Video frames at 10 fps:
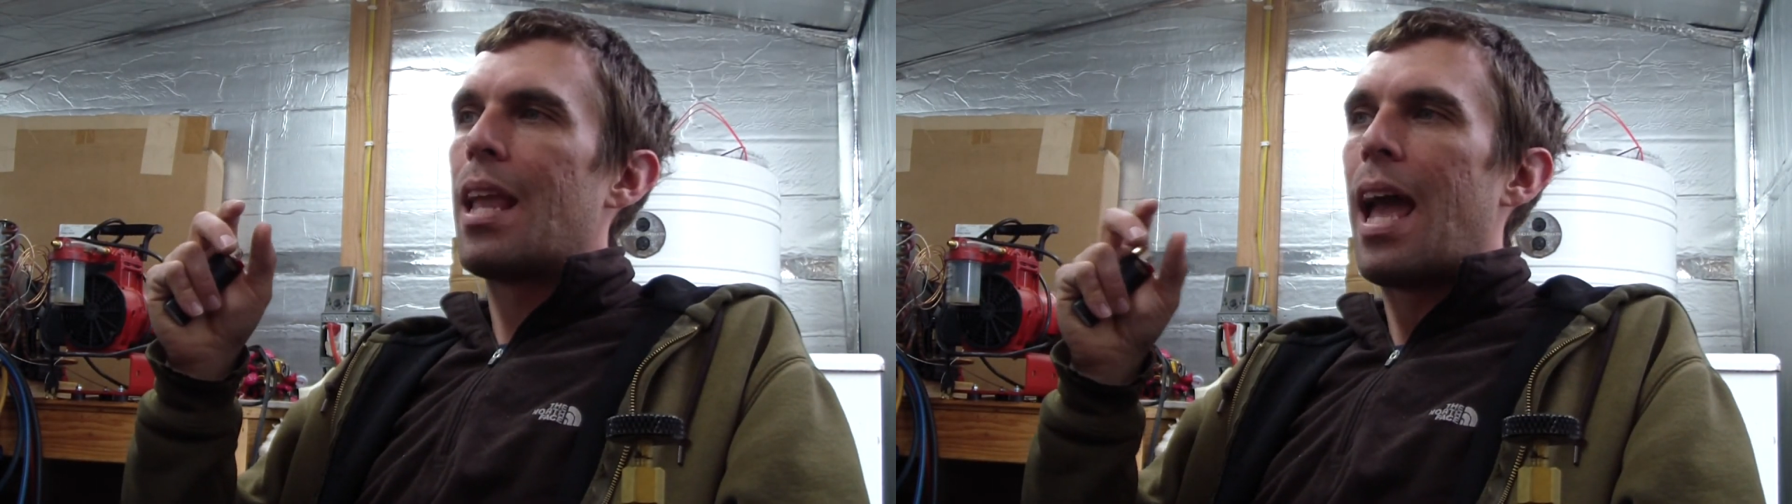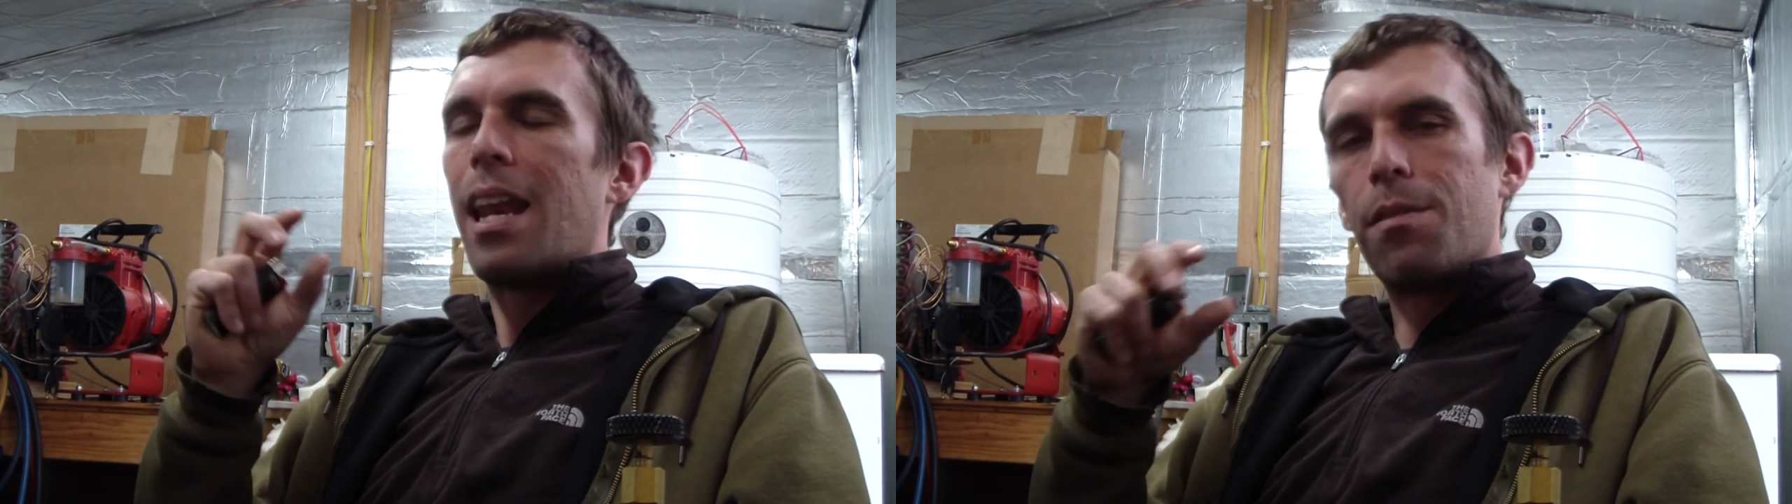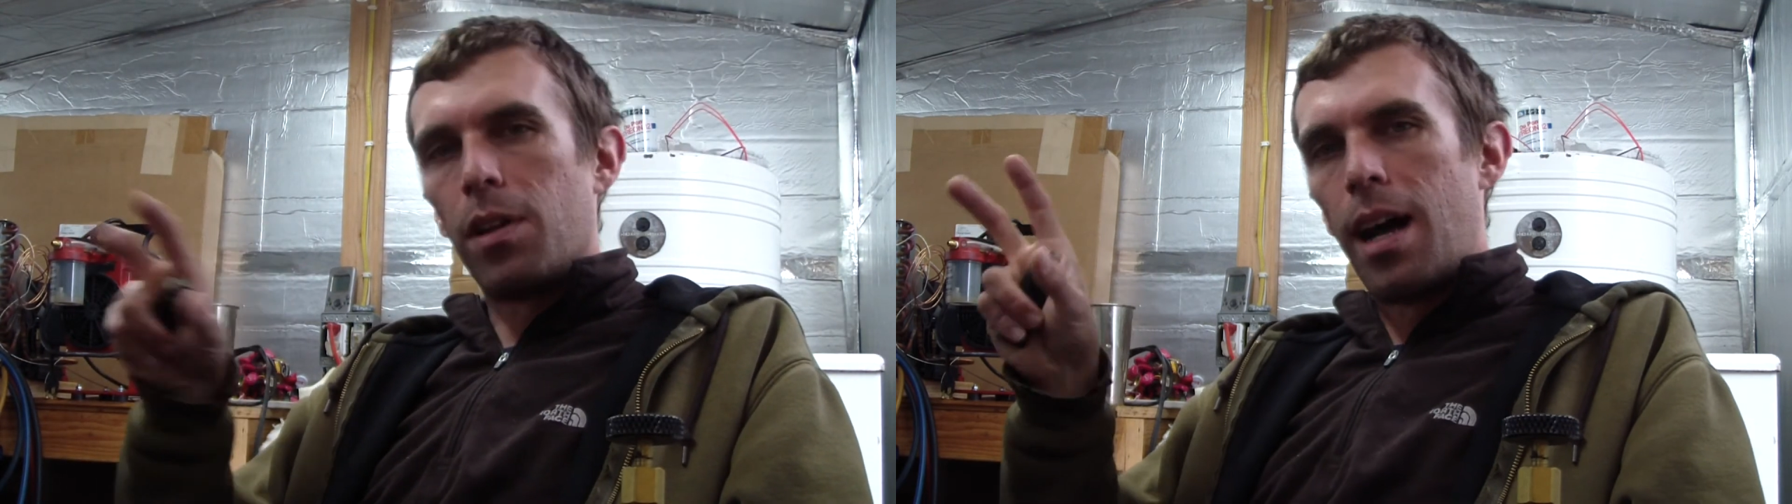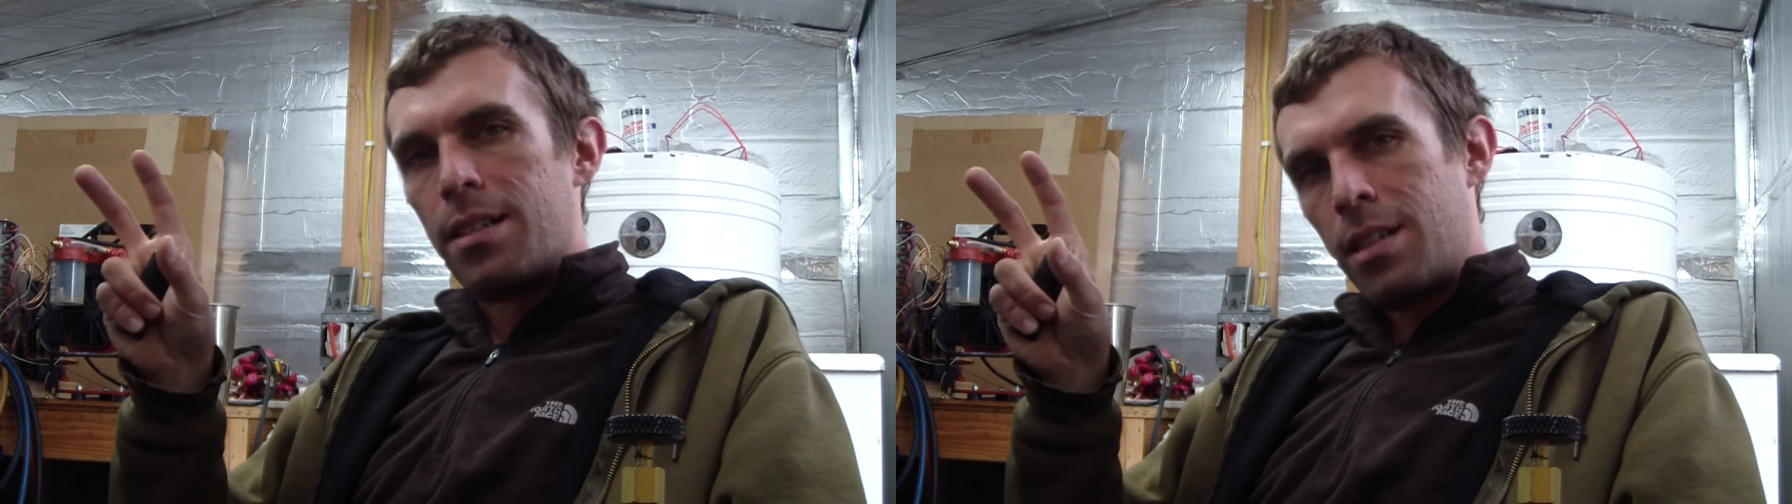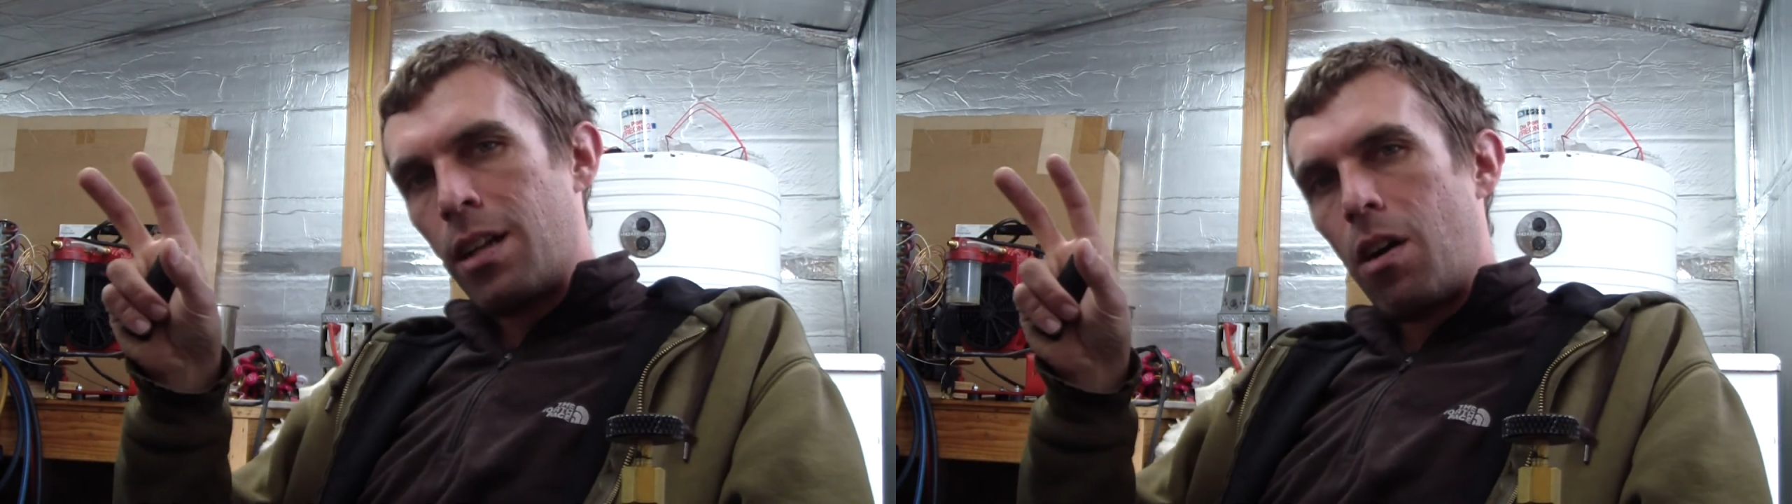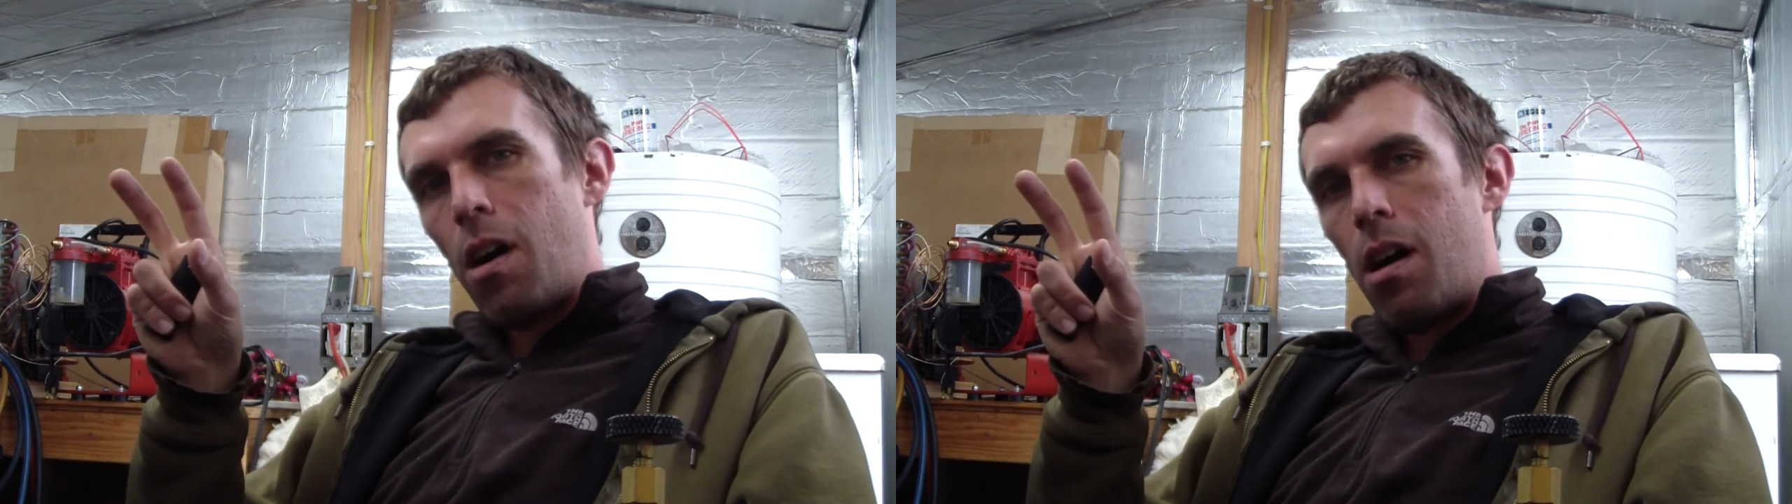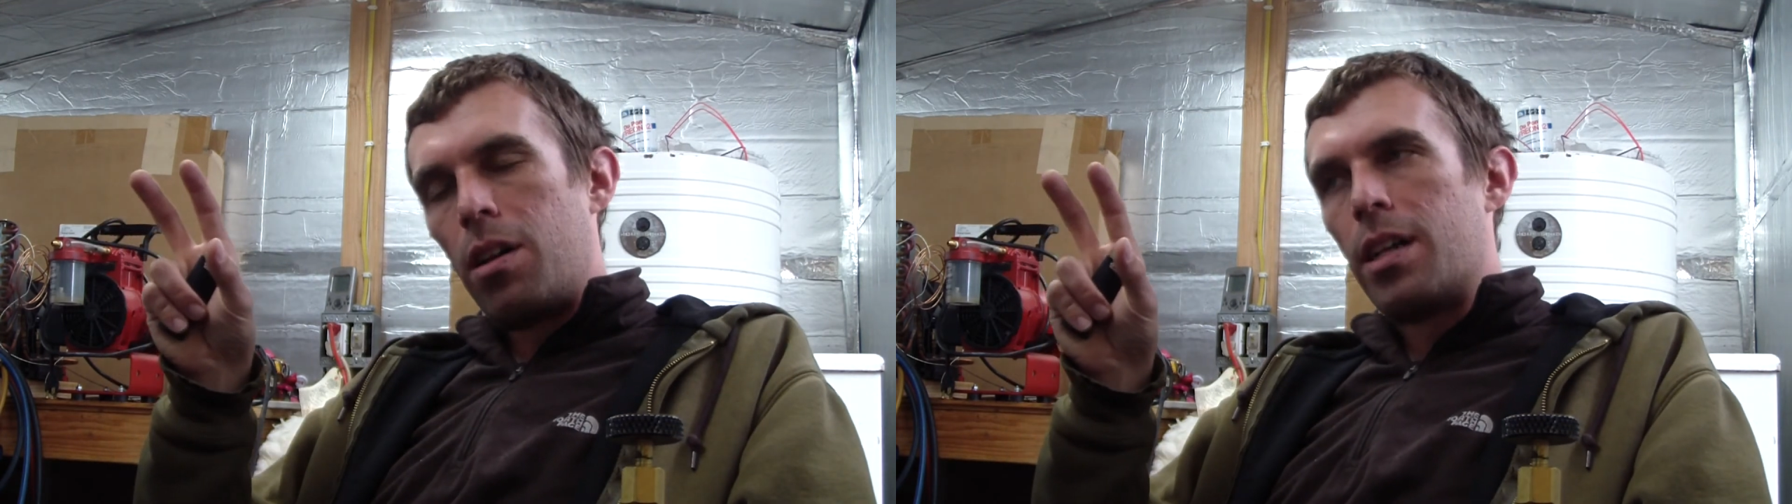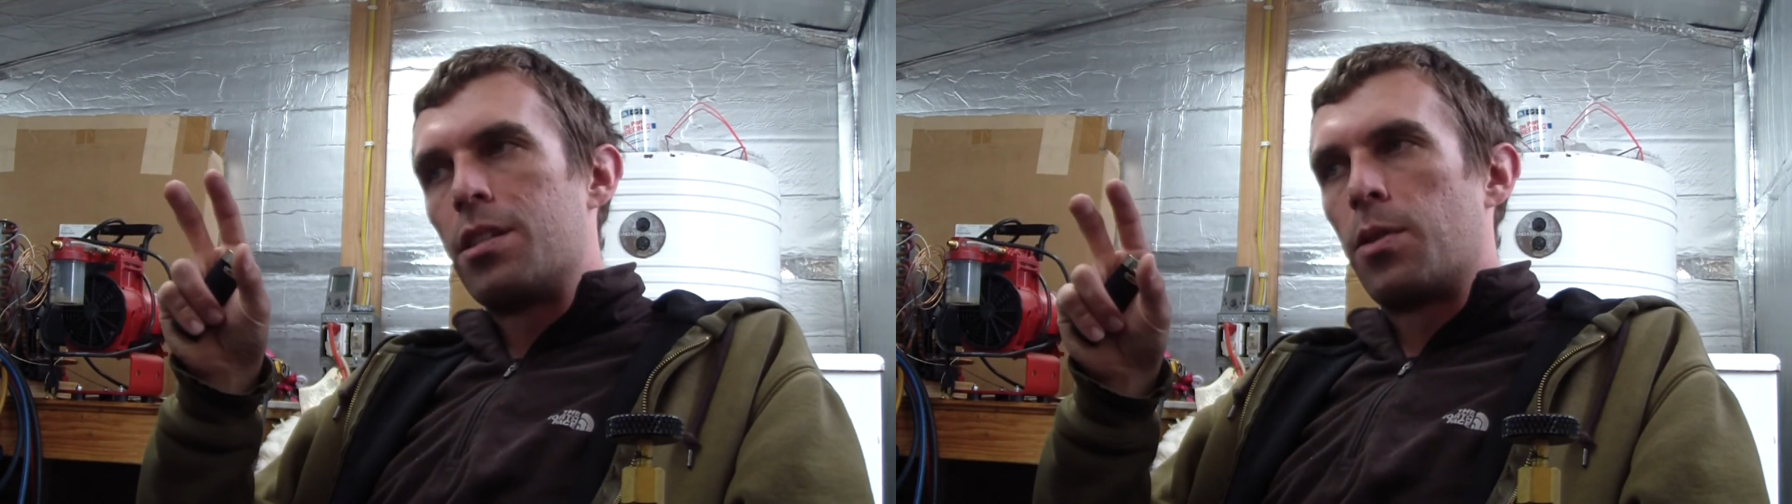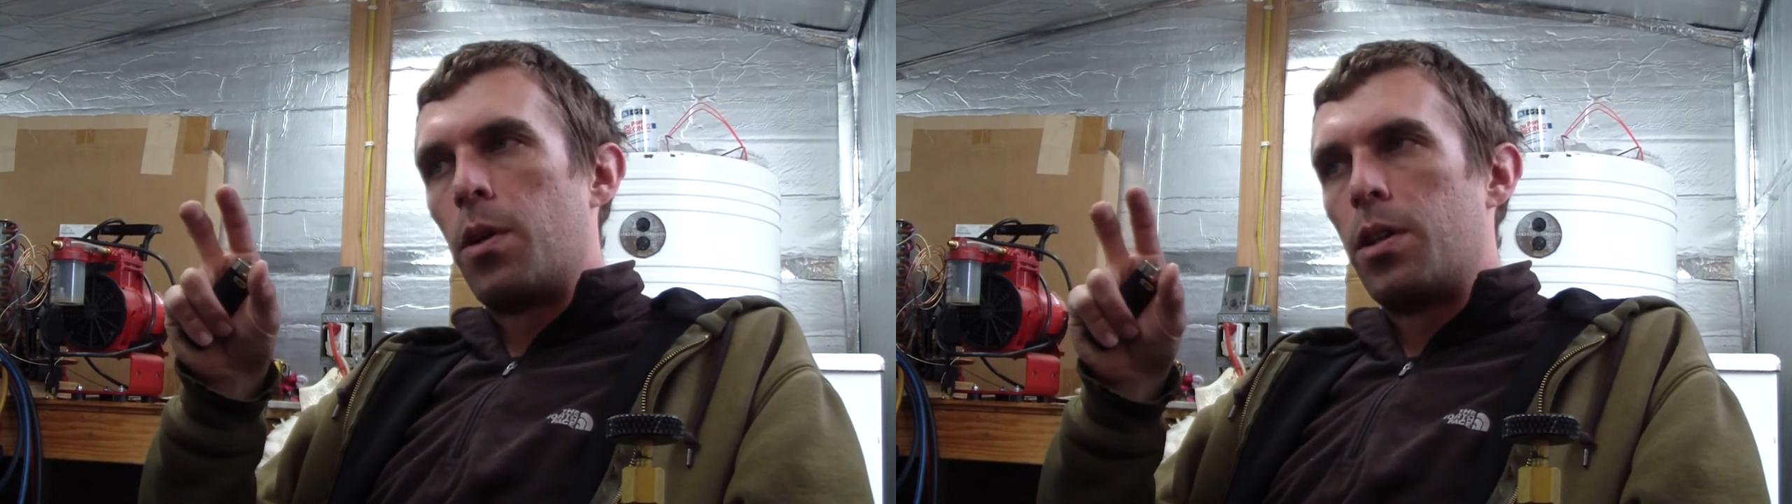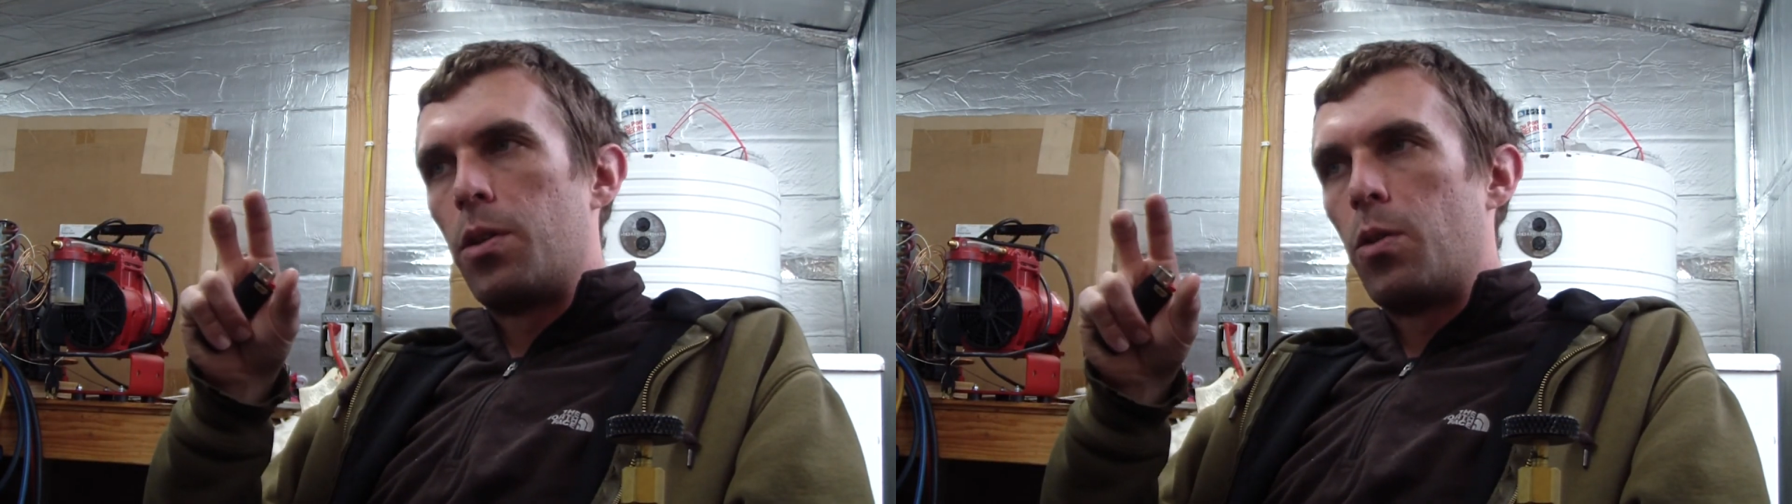any velocity at all is
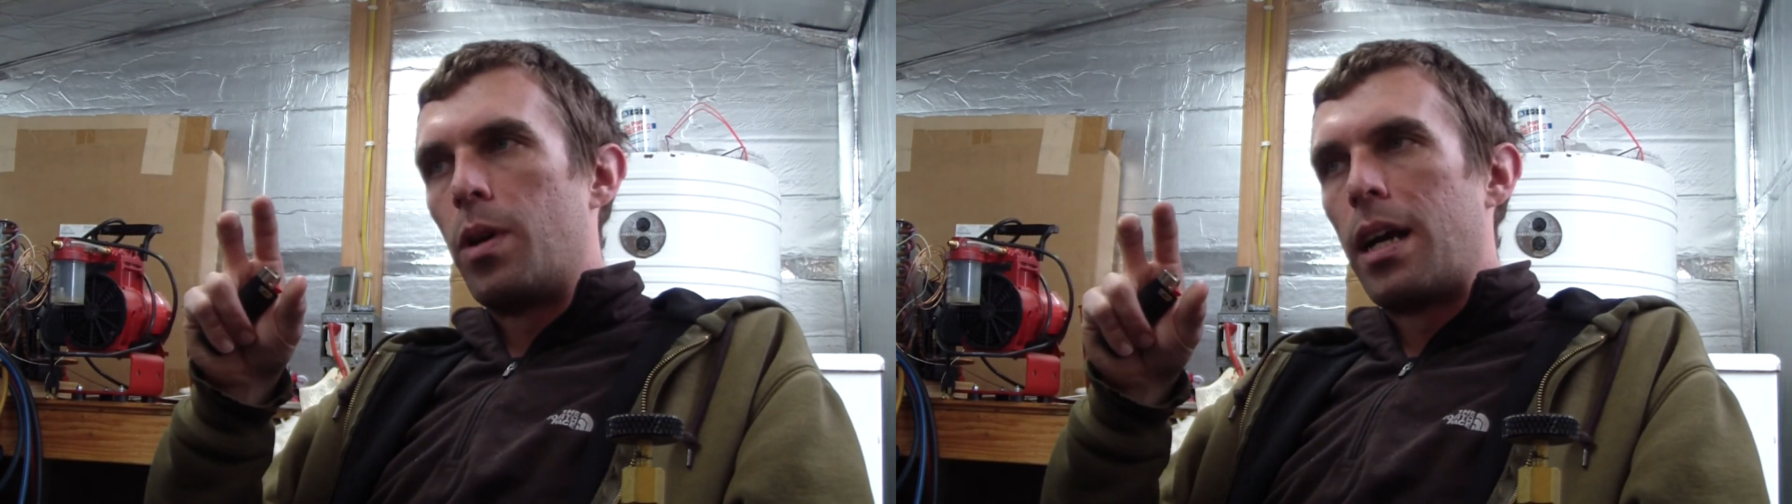going to